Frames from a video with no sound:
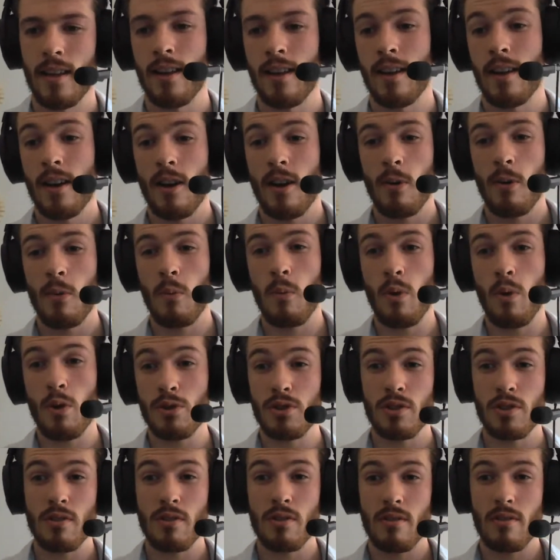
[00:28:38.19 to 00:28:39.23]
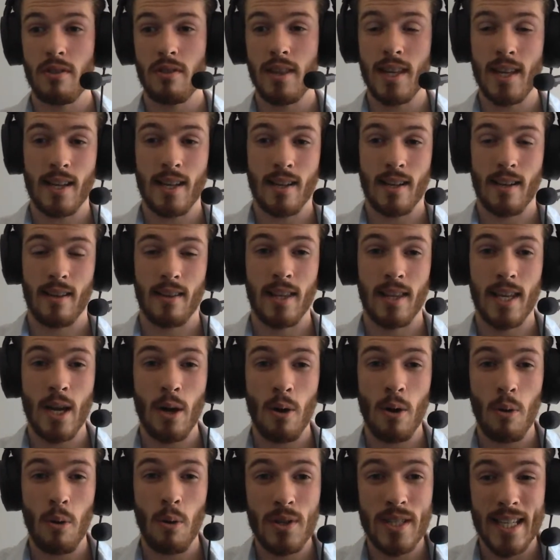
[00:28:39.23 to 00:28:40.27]
What do you think the
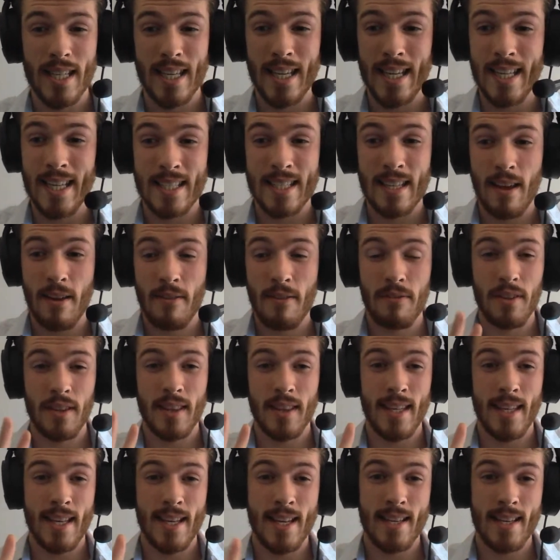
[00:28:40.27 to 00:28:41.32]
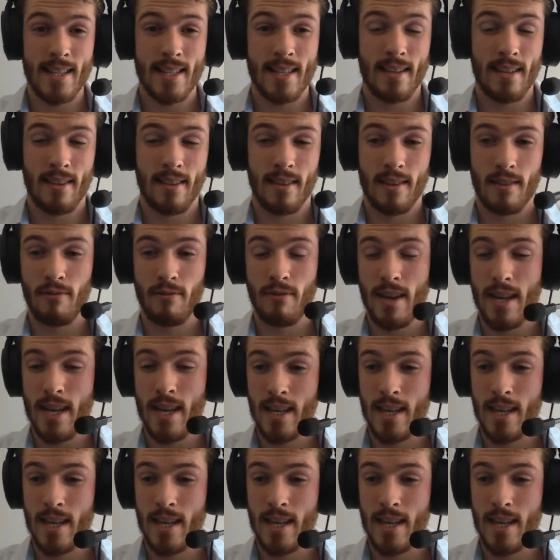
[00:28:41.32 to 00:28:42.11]
order is for these 3?